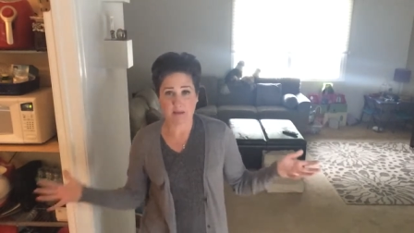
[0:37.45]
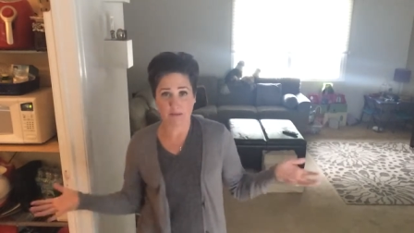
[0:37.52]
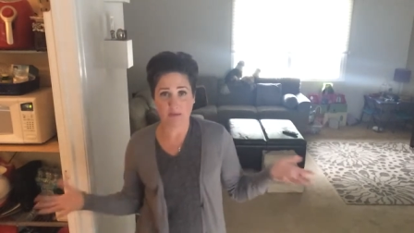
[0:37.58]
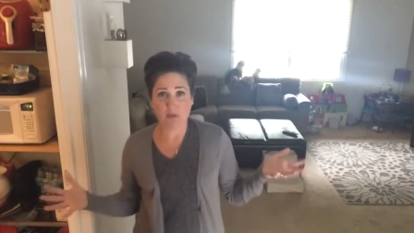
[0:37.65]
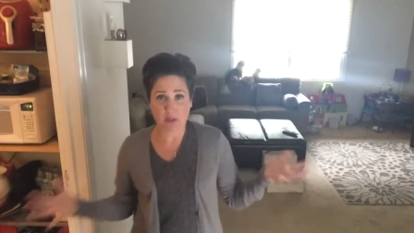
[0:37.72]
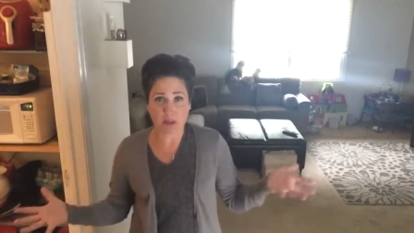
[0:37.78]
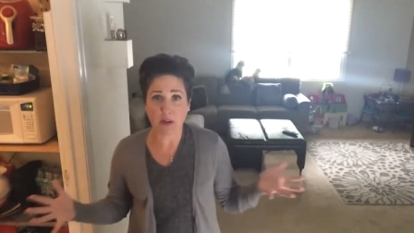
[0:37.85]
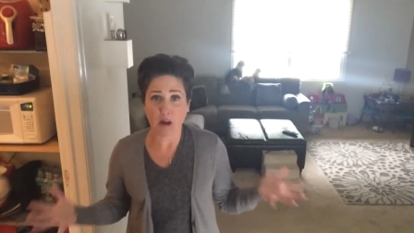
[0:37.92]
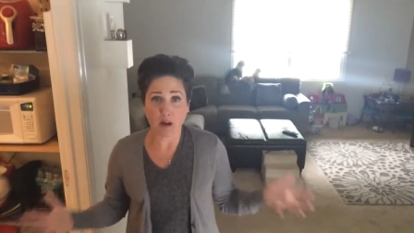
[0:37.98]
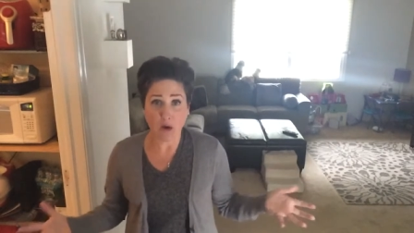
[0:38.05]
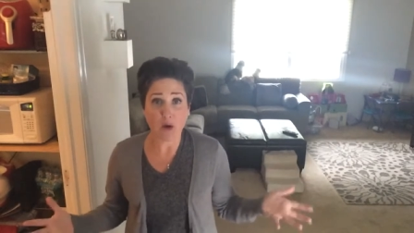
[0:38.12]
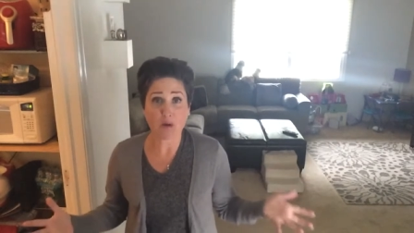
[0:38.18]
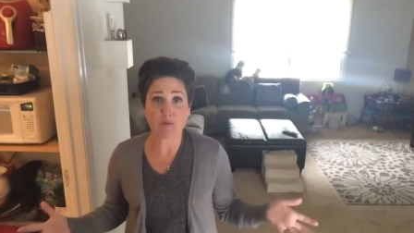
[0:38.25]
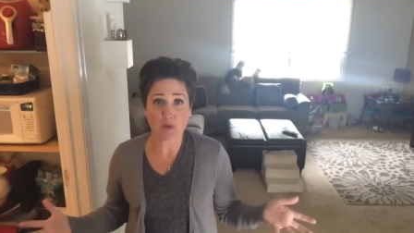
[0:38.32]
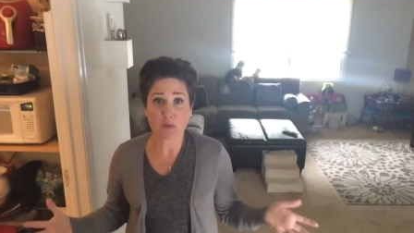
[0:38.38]
feeling
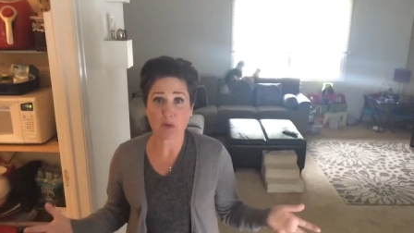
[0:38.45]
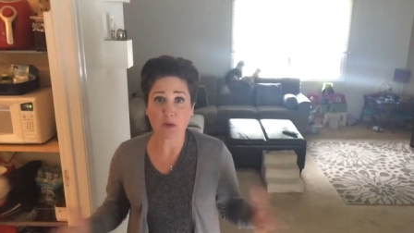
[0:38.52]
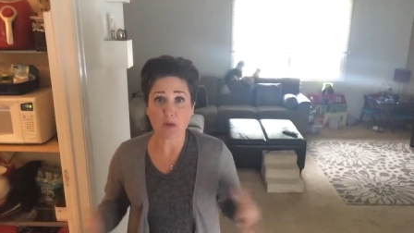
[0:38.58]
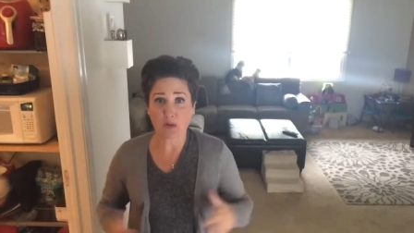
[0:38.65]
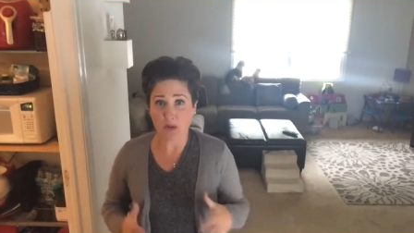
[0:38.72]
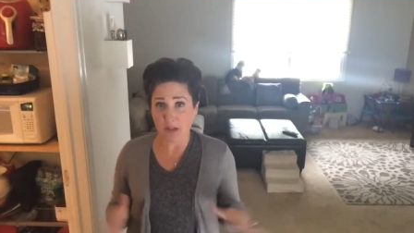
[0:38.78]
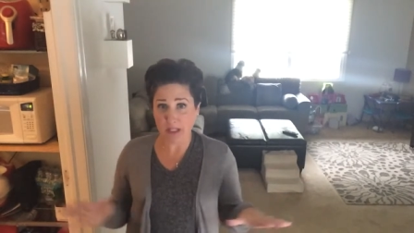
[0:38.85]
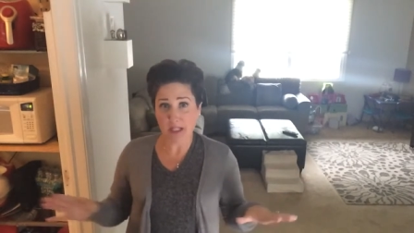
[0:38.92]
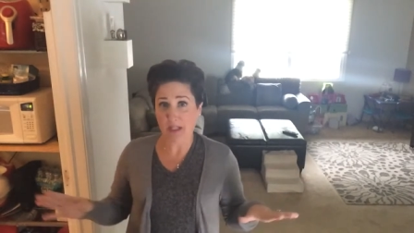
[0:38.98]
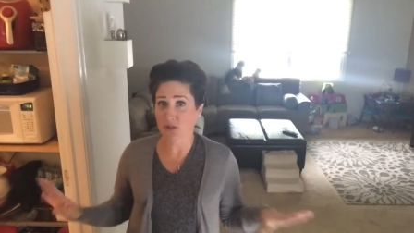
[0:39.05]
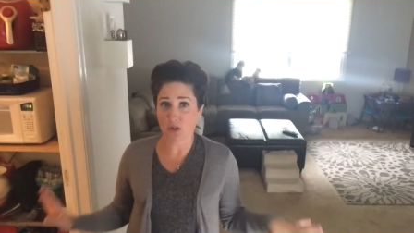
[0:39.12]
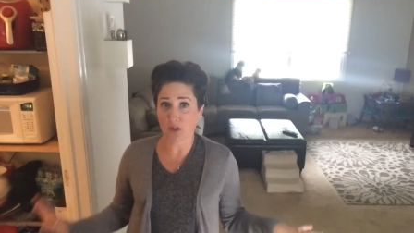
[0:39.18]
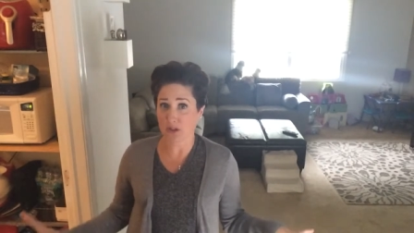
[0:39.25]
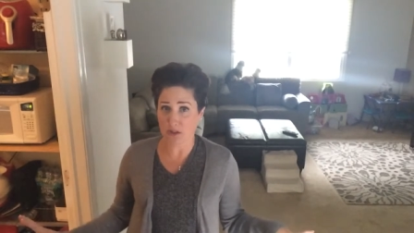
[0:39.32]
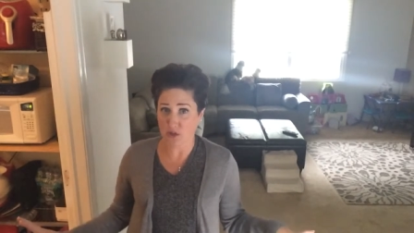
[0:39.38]
uncomfortable or like a
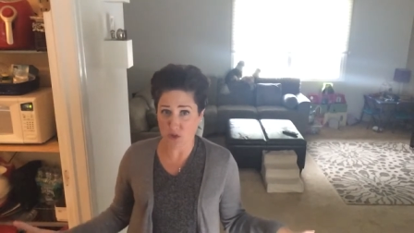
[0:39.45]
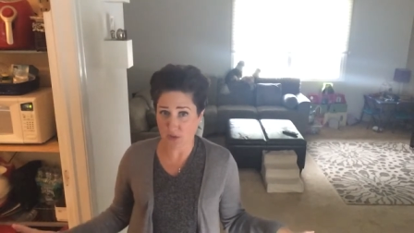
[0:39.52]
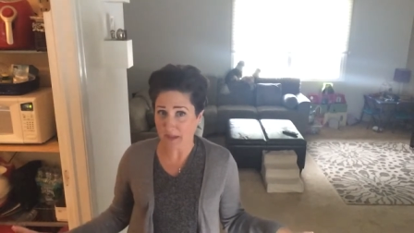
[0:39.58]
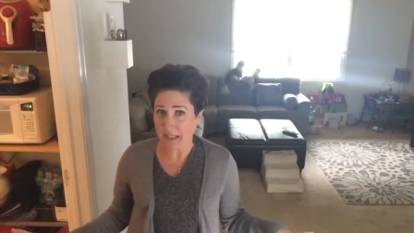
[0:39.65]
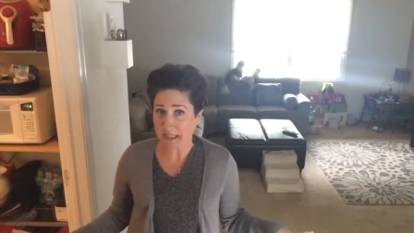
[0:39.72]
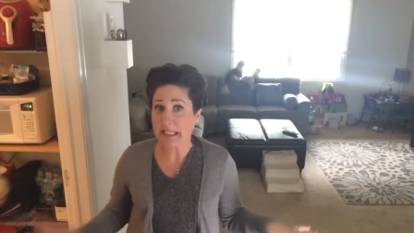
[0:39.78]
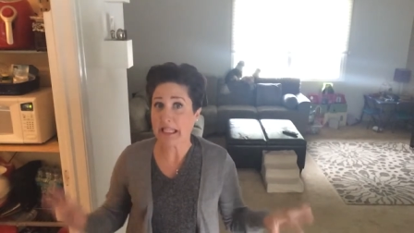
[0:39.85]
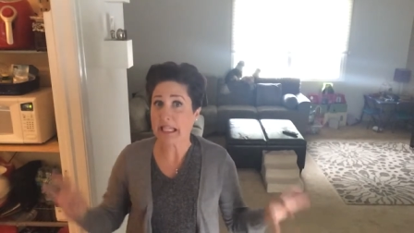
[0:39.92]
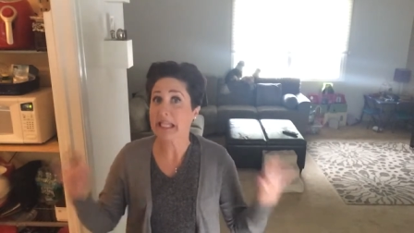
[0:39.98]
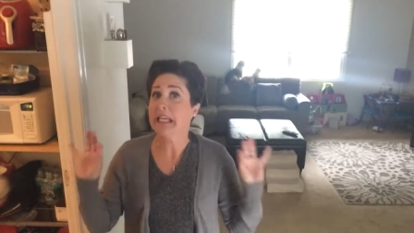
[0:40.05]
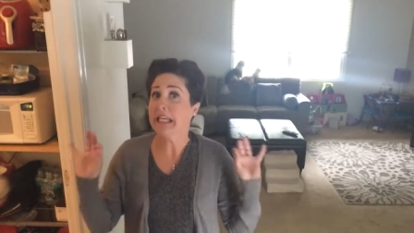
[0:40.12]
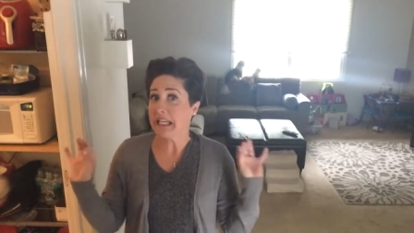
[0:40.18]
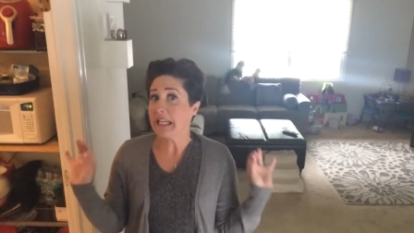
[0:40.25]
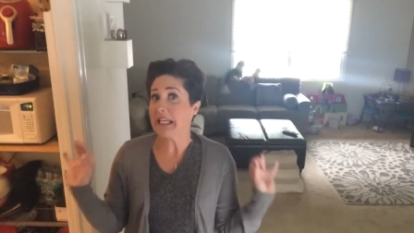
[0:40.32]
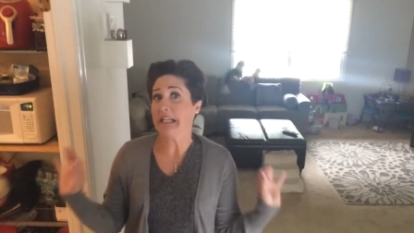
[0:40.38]
sausage or anything.
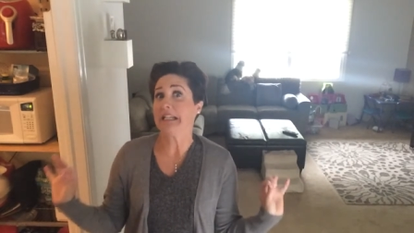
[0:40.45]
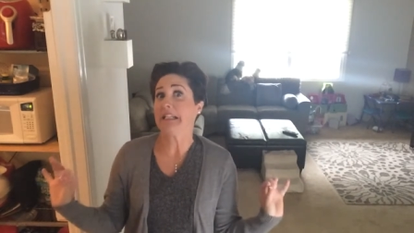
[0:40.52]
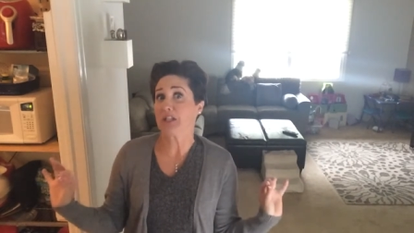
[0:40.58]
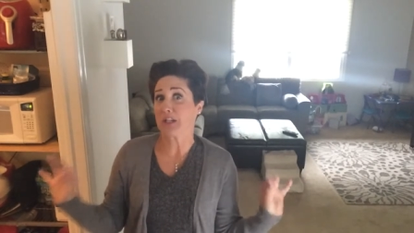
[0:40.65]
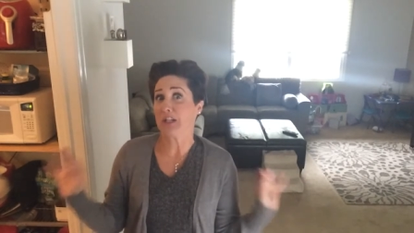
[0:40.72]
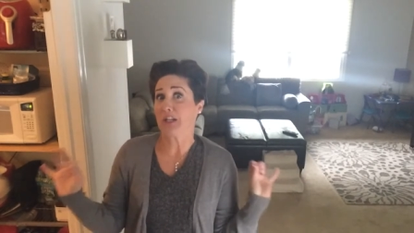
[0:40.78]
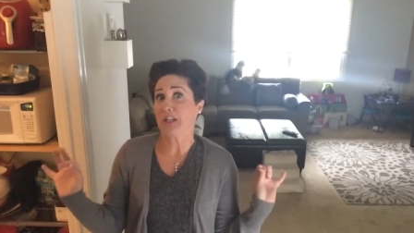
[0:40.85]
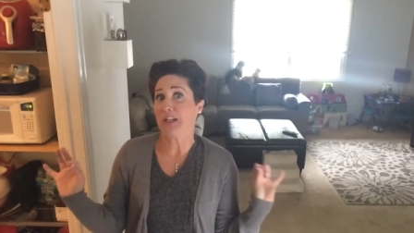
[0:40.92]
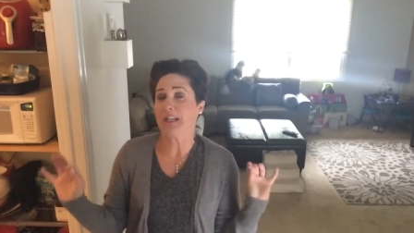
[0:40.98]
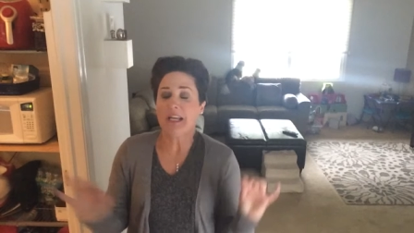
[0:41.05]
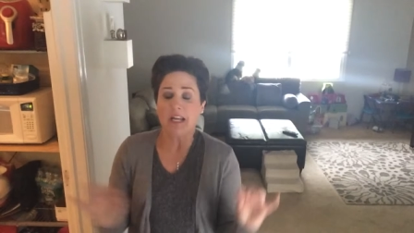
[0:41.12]
It's good.